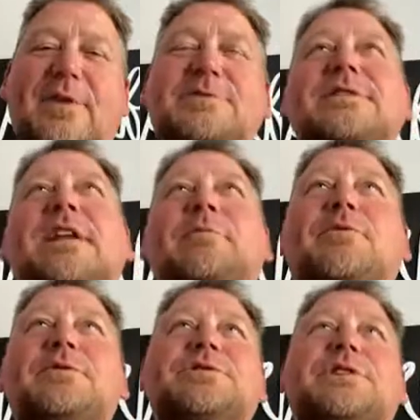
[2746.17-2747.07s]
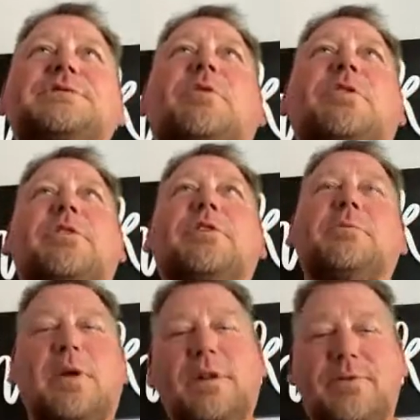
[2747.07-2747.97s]
is the name of a and
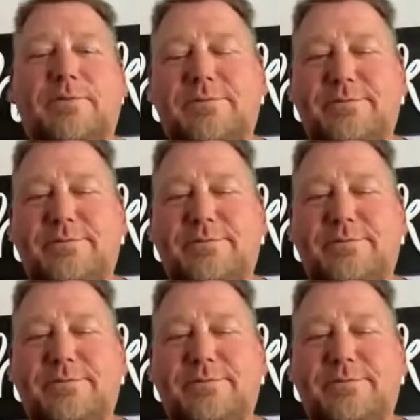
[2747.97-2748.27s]
hard i don't